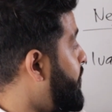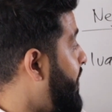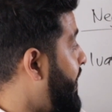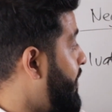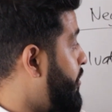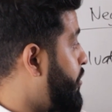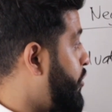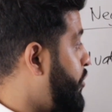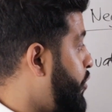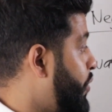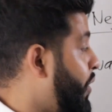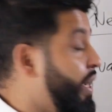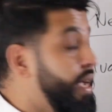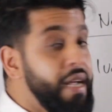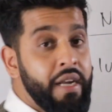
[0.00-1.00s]
of minus 2.
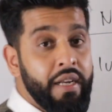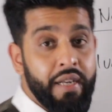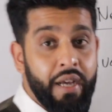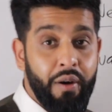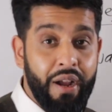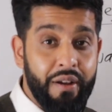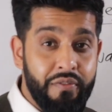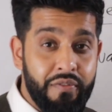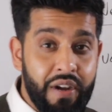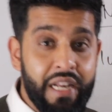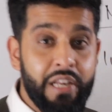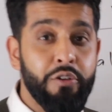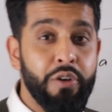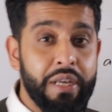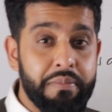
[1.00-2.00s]
Now
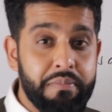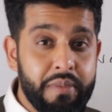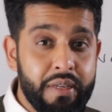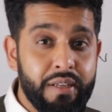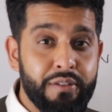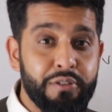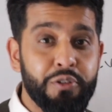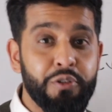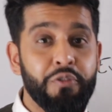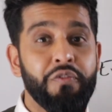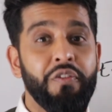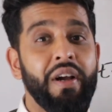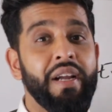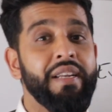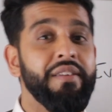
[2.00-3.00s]
evaluate means to
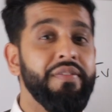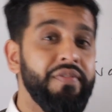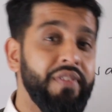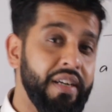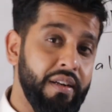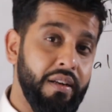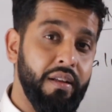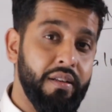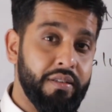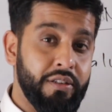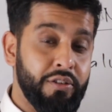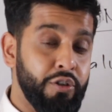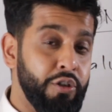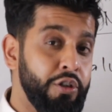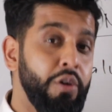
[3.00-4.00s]
find a final answer,
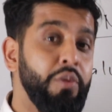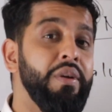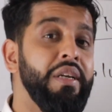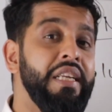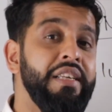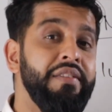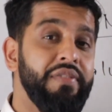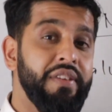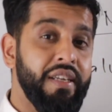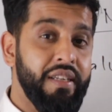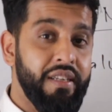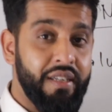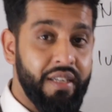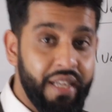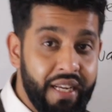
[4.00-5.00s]
so you don't leave it
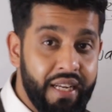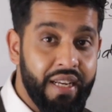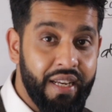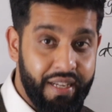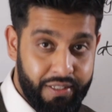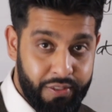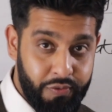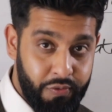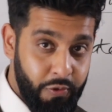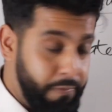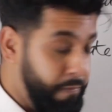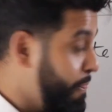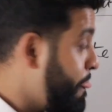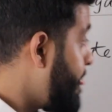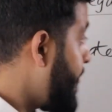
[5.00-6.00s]
in an index form.